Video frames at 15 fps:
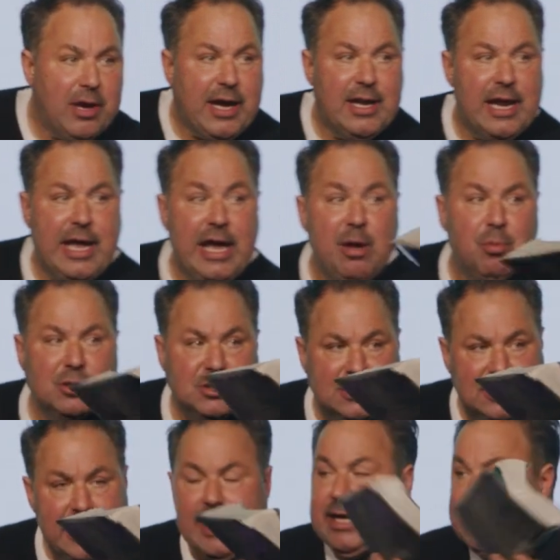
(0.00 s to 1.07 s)
and he will
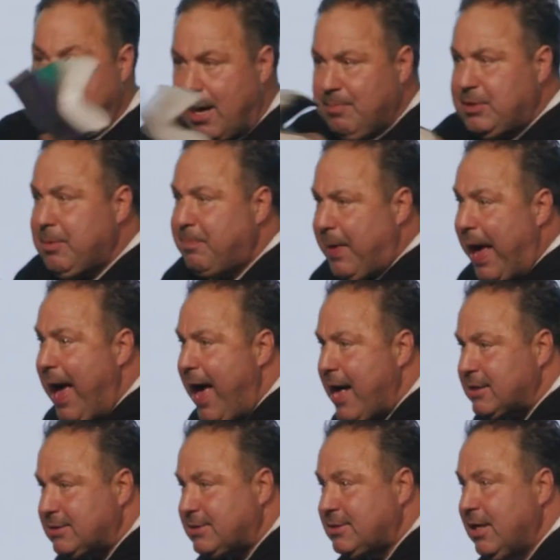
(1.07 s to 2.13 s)
see it come to
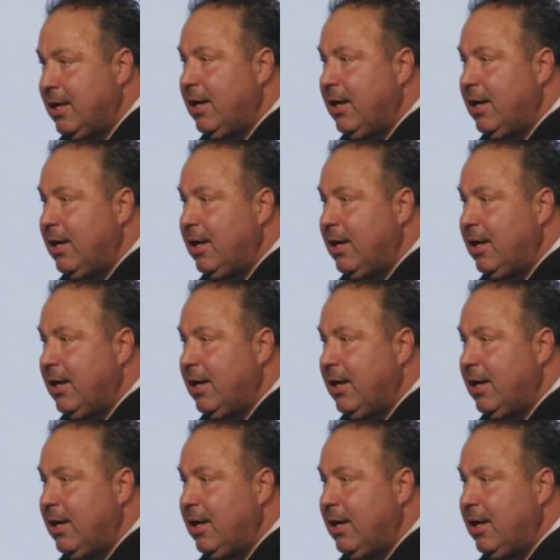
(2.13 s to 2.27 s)
pass.